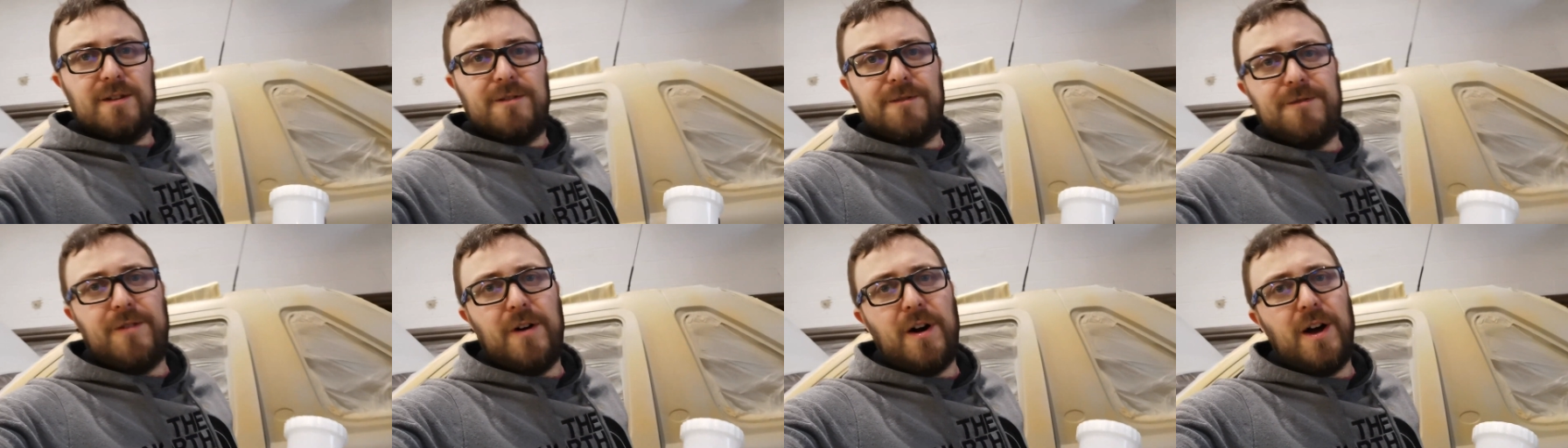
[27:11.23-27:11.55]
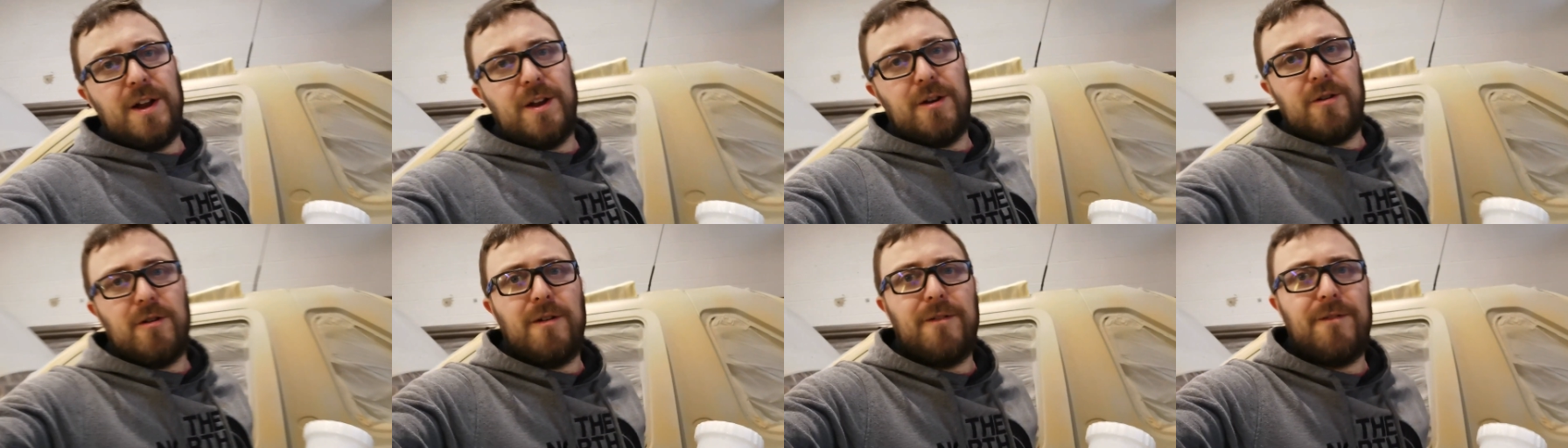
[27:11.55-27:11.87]

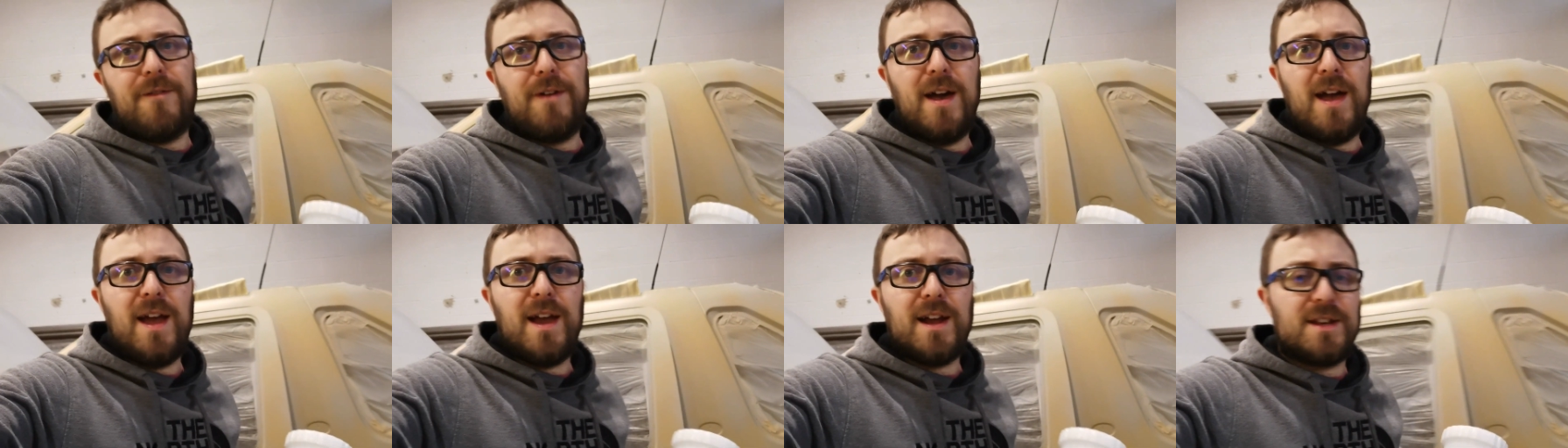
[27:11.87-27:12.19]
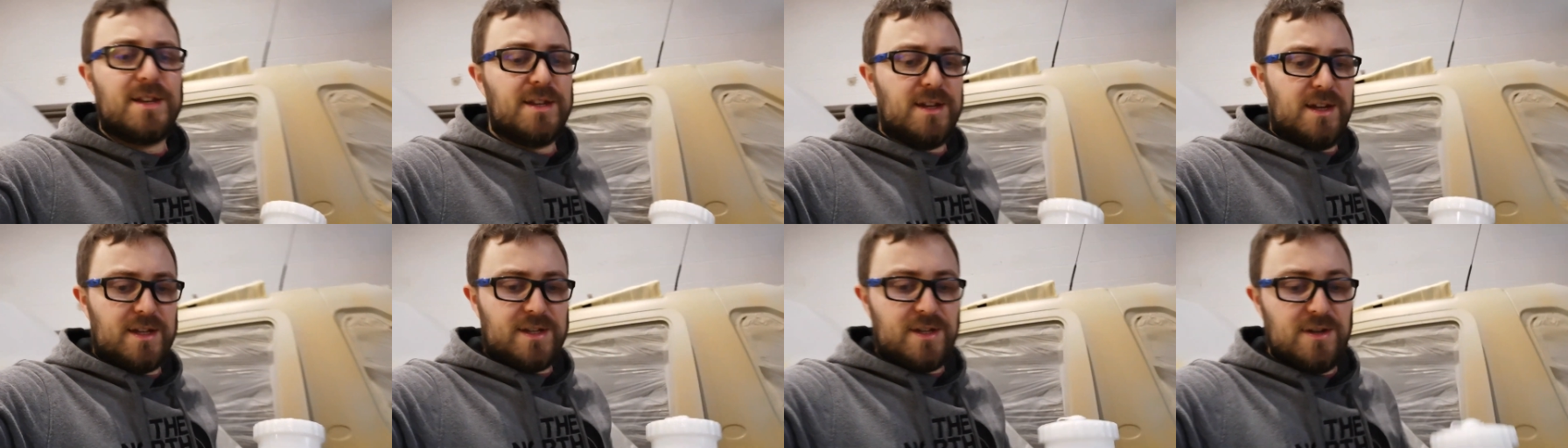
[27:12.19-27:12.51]
finer
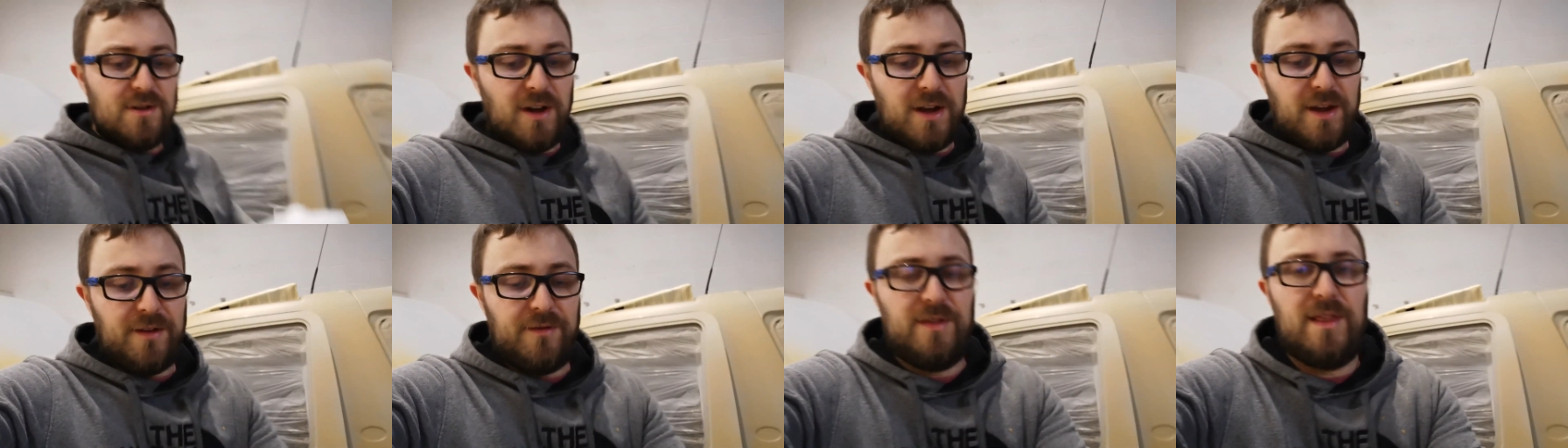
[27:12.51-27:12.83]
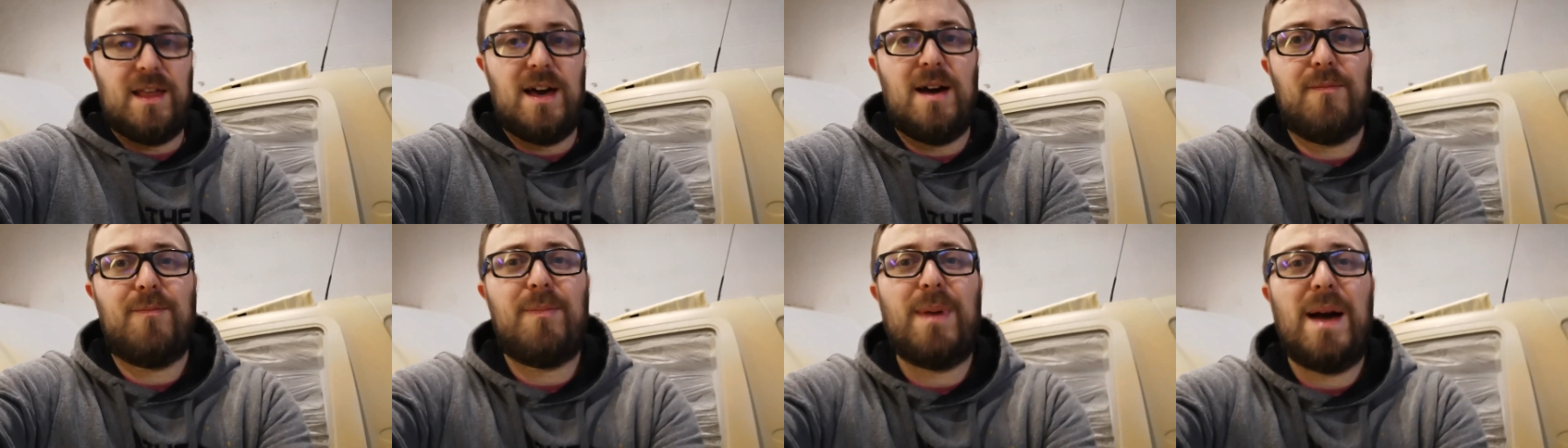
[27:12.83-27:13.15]
effect. It's not even
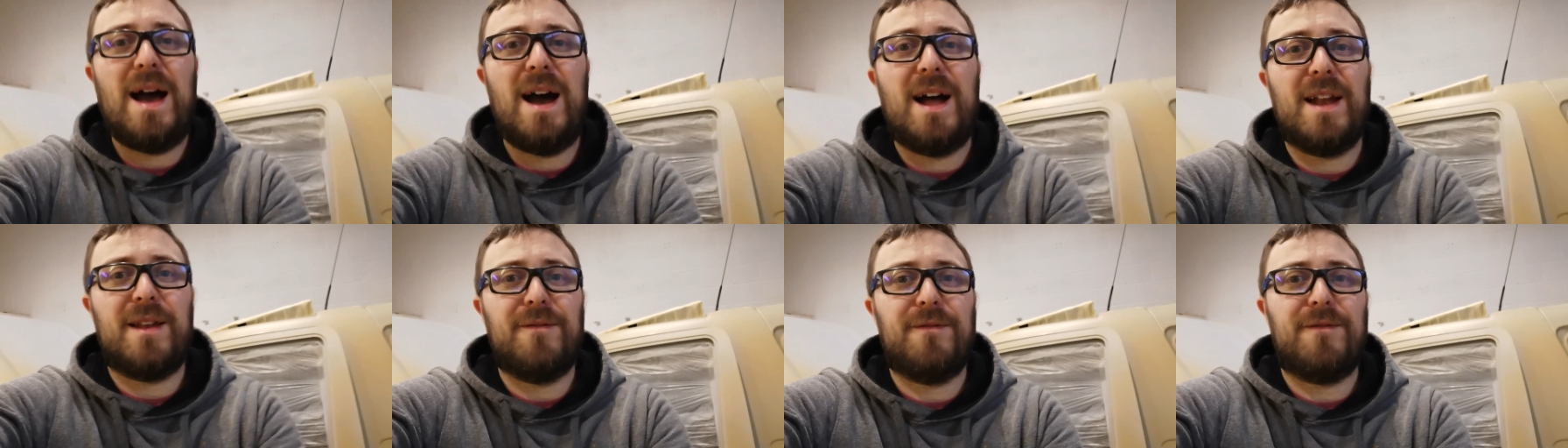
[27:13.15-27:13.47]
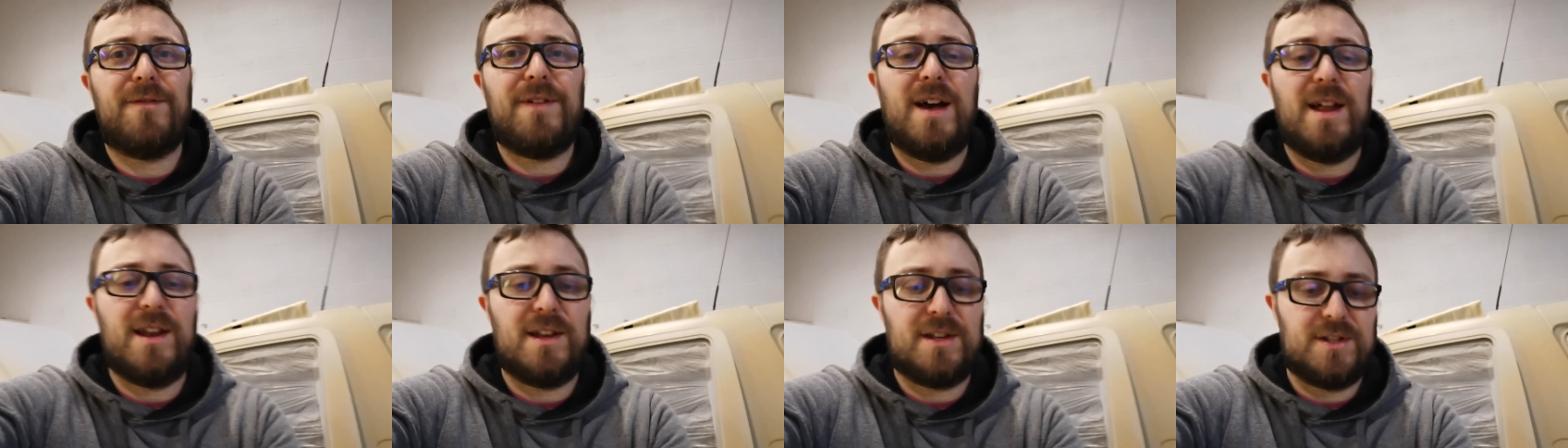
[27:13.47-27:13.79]
that bad in
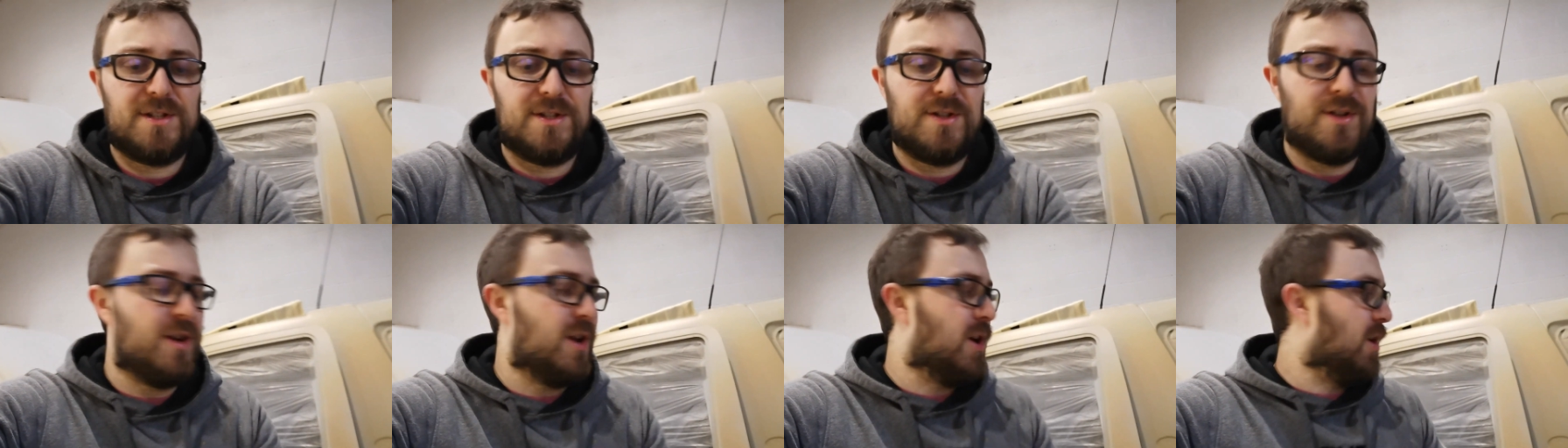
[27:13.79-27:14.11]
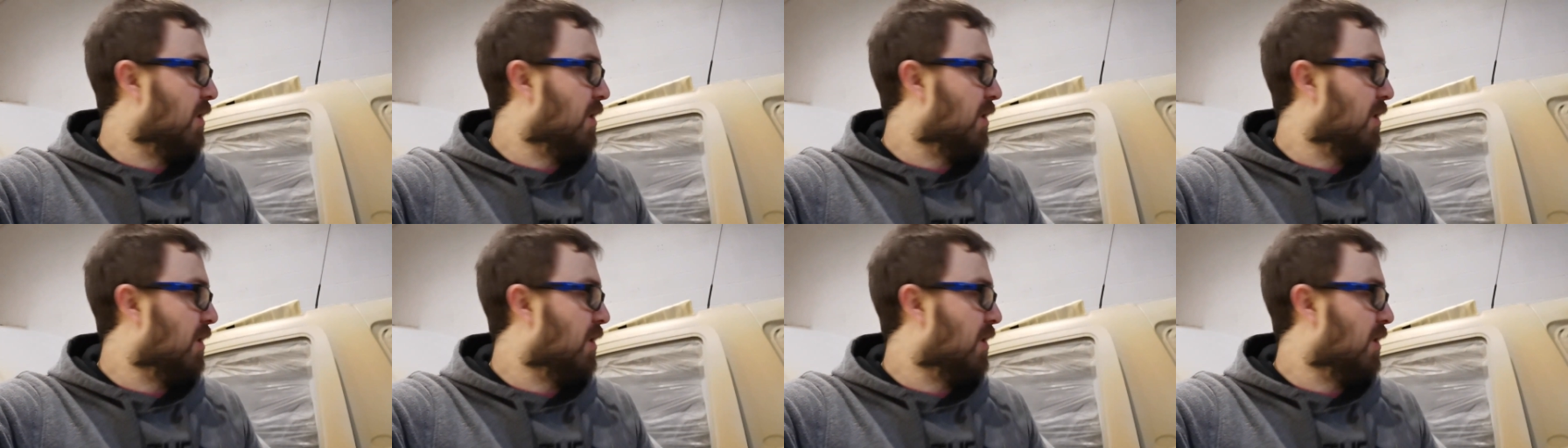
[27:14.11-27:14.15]
fairness. It's